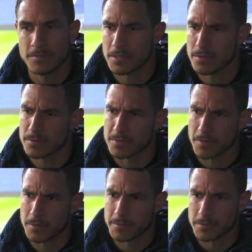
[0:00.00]
Of course,
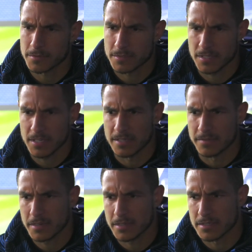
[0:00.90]
Fulham are a good side,
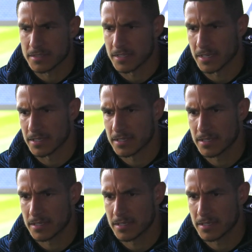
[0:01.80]
very good side.